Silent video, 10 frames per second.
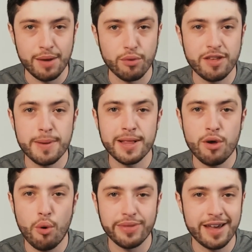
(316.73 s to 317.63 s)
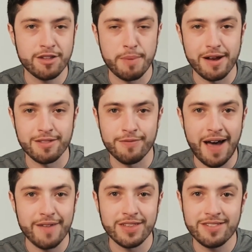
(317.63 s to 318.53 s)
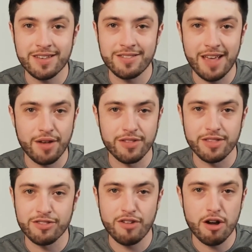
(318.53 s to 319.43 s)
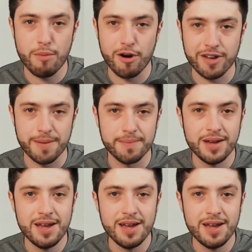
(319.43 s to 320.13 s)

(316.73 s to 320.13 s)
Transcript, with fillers: they will typically only experience 5 to 6 sales in the stock market